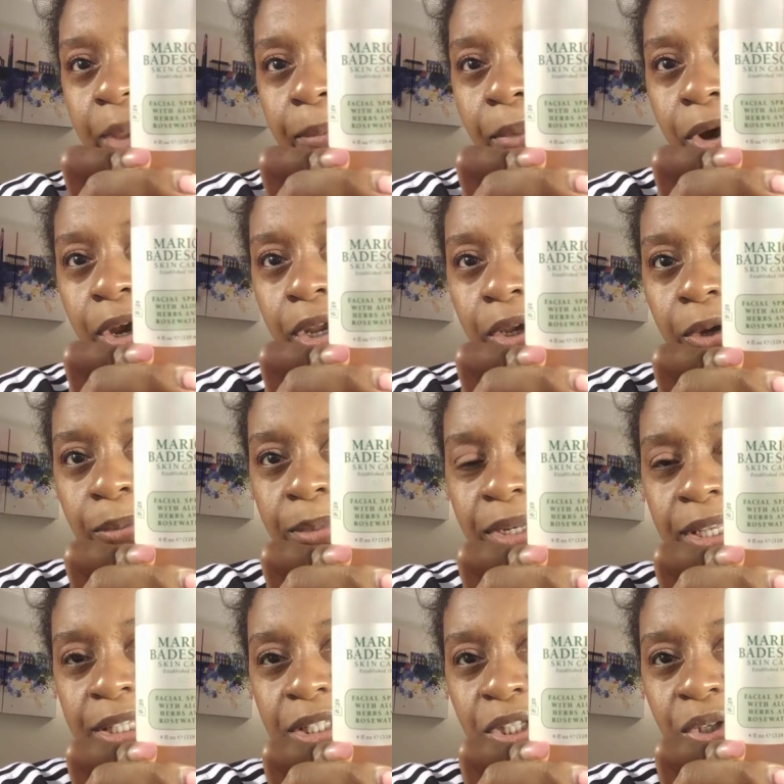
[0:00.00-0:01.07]
Mario
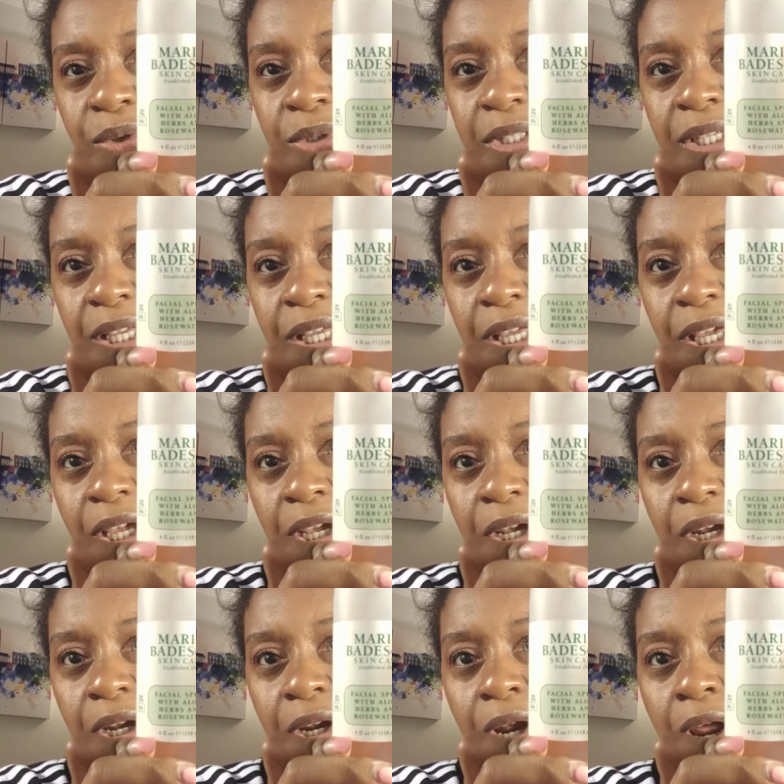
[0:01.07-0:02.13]
Badescu
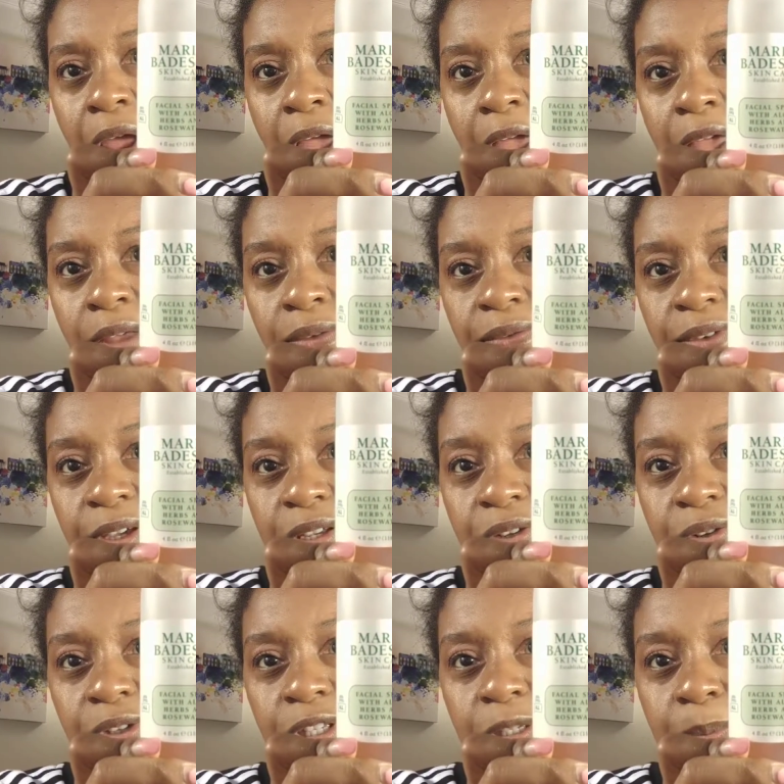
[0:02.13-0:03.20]
Skincare
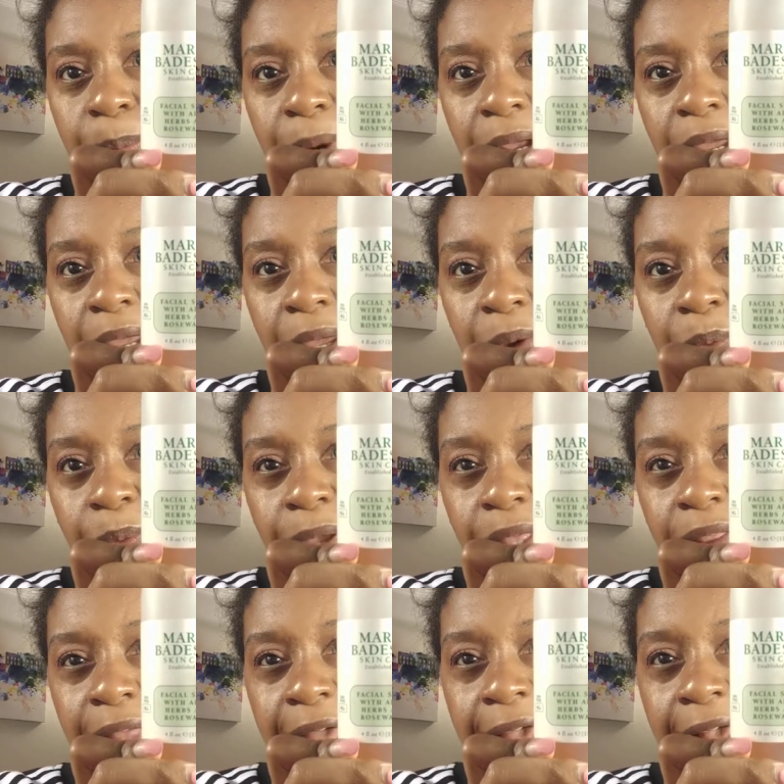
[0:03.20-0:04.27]
Facial Spray
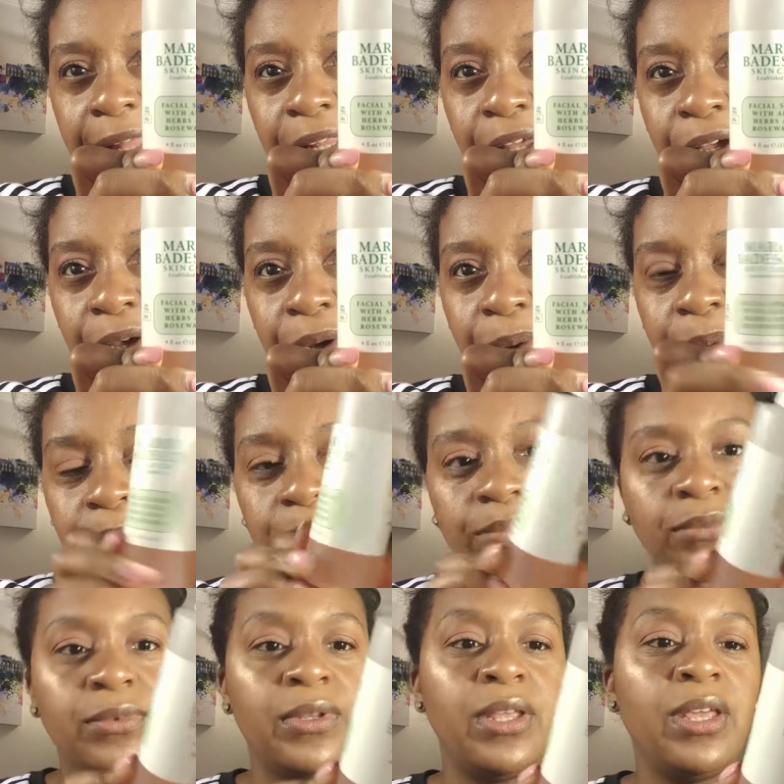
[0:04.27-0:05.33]
with aloe,
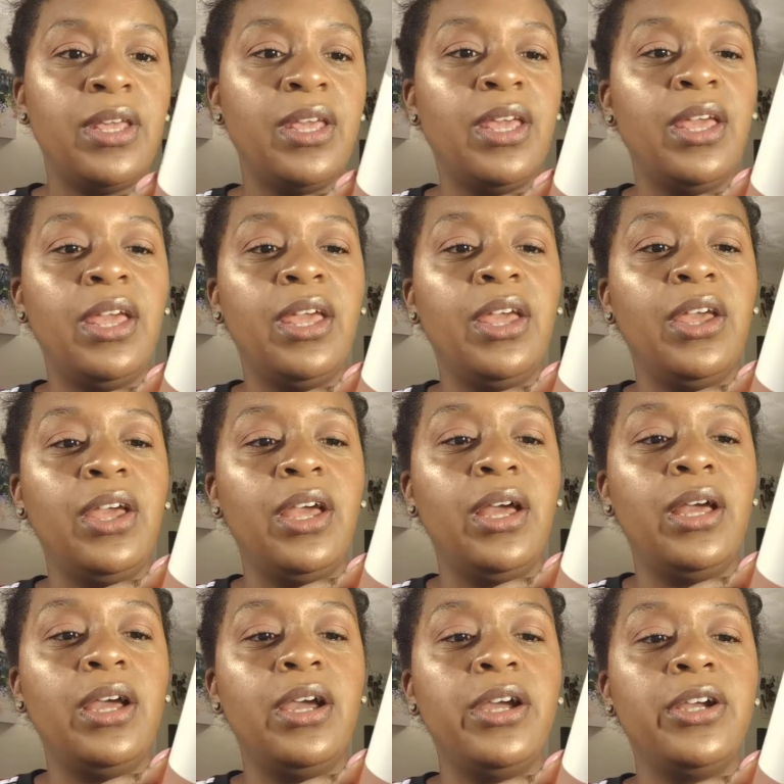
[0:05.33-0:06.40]

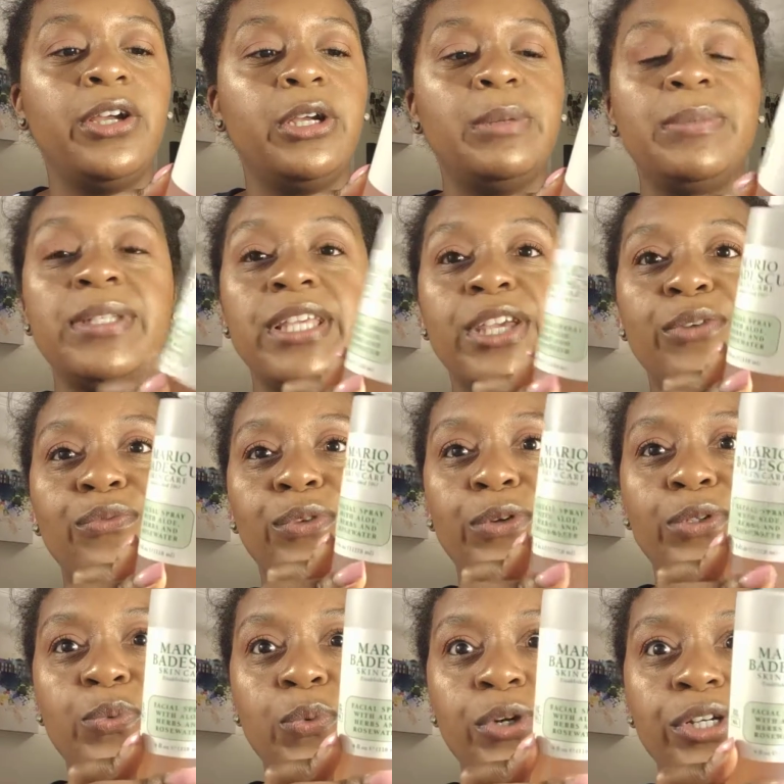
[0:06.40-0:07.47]
herbs, and
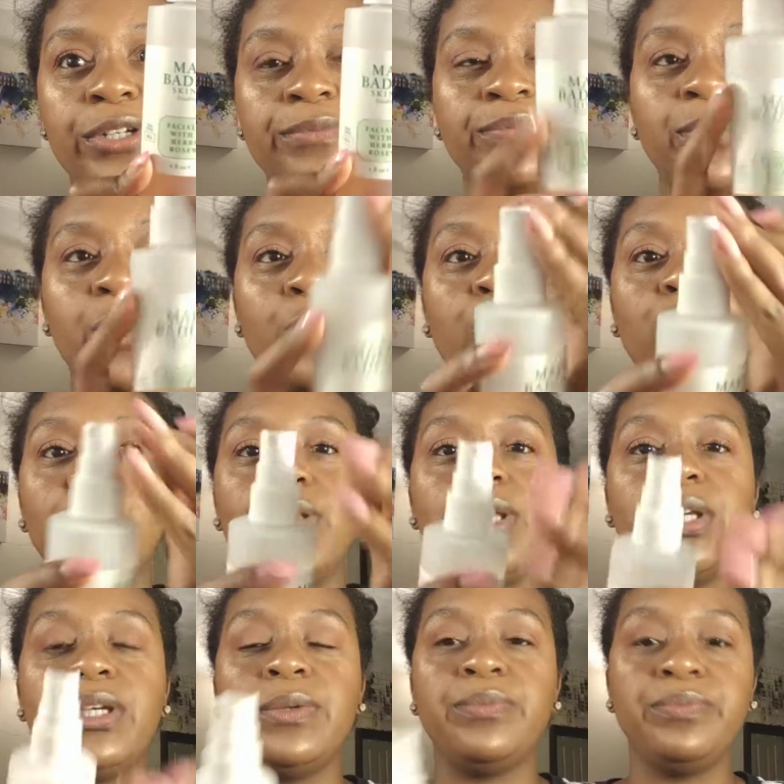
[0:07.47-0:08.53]
rose water. Really
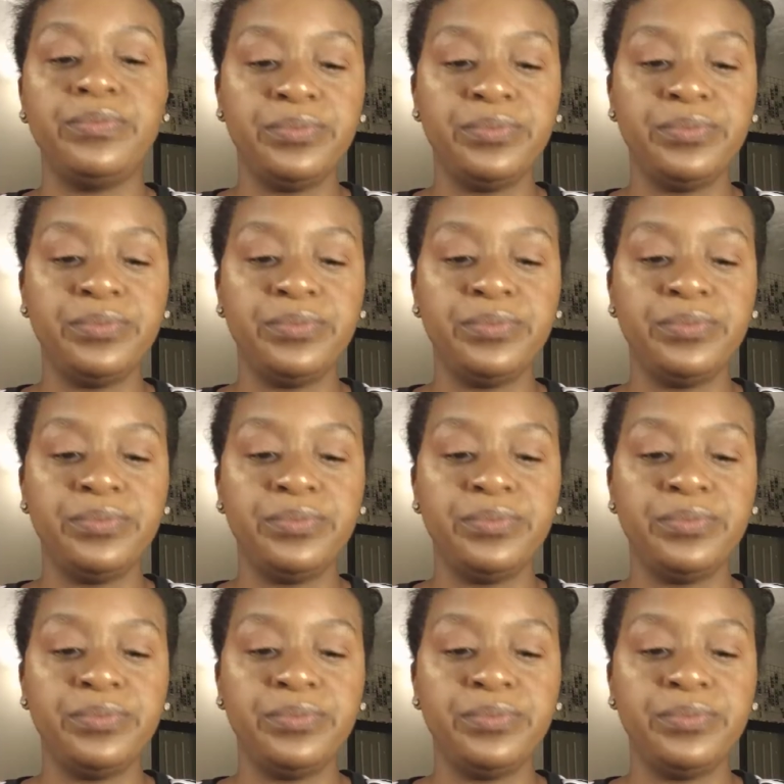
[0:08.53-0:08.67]
good.